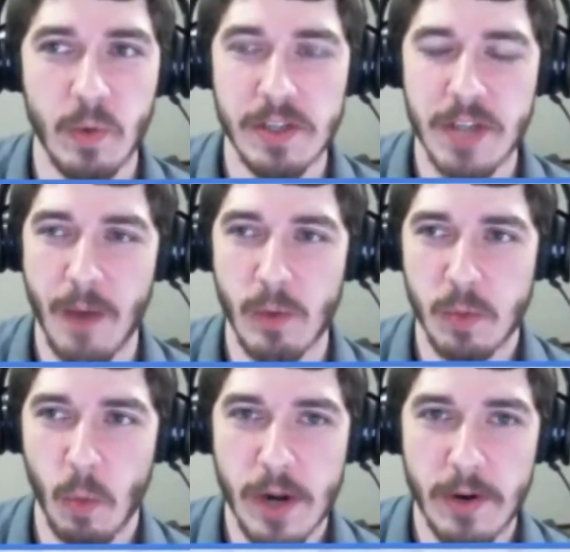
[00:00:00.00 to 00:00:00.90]
I
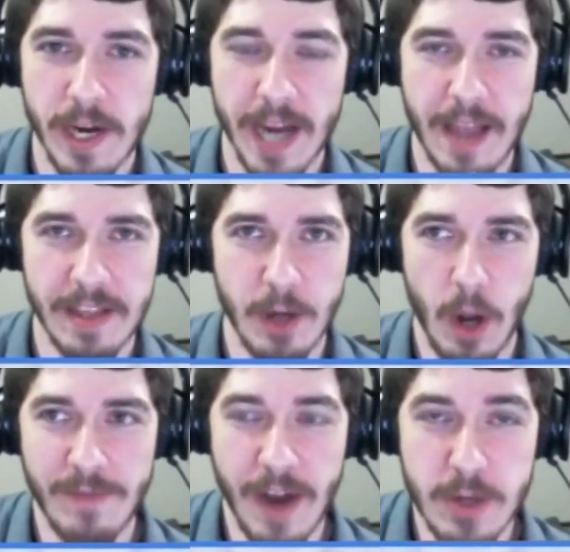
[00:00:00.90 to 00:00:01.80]
was wondering,
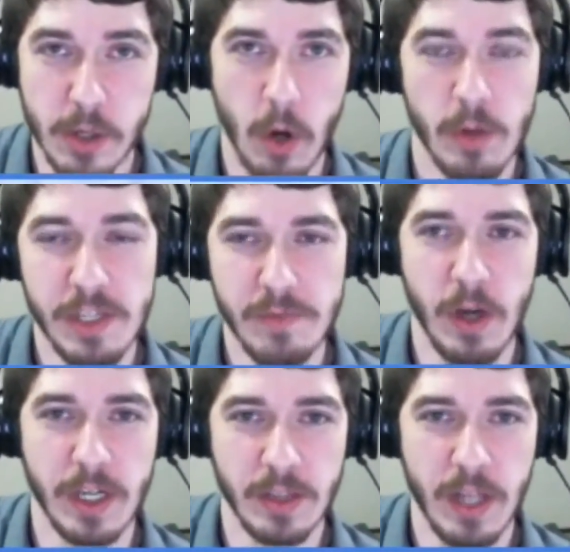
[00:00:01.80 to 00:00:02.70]
if I turn all these
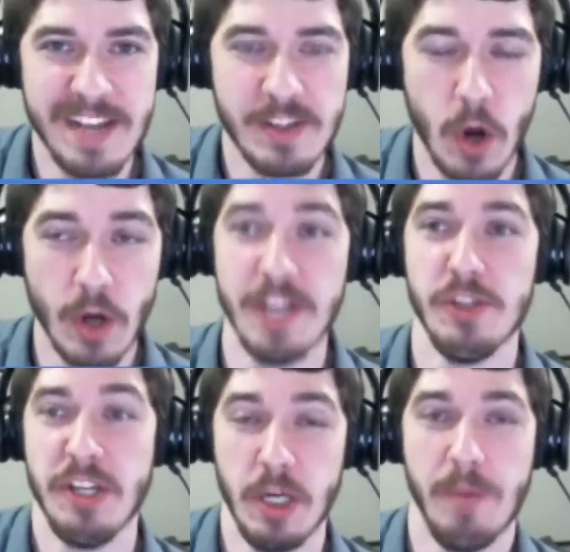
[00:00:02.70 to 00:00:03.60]
fucking lights on, is
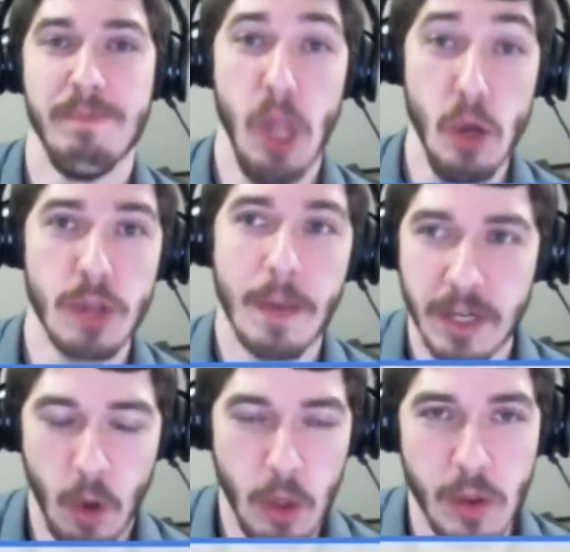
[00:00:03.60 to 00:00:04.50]
it gonna blow
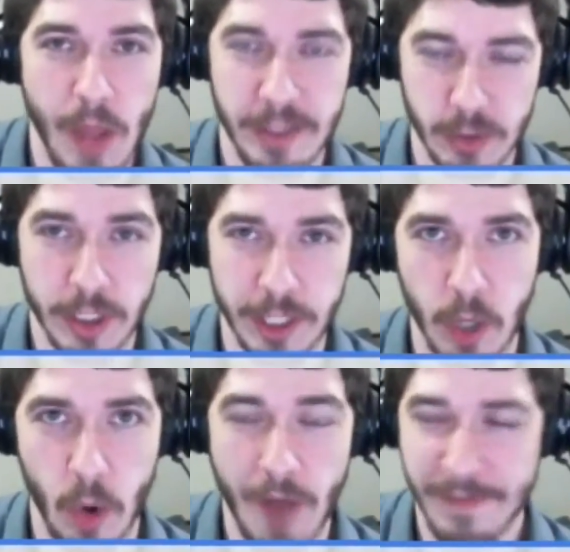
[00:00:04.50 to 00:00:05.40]
something and all the lights are gonna
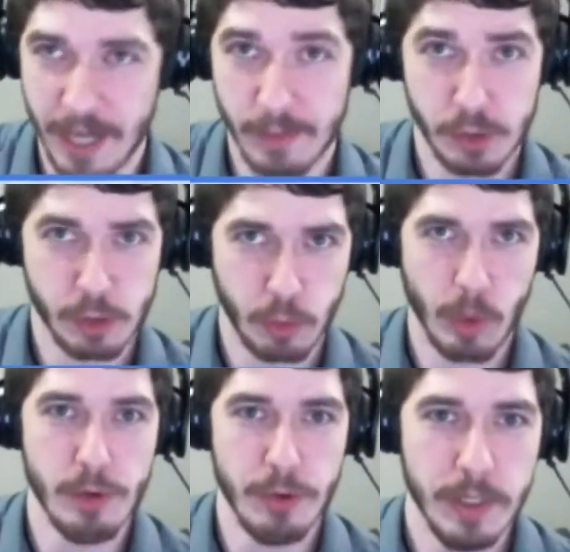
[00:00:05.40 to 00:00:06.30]
go off, and then I'm screwed?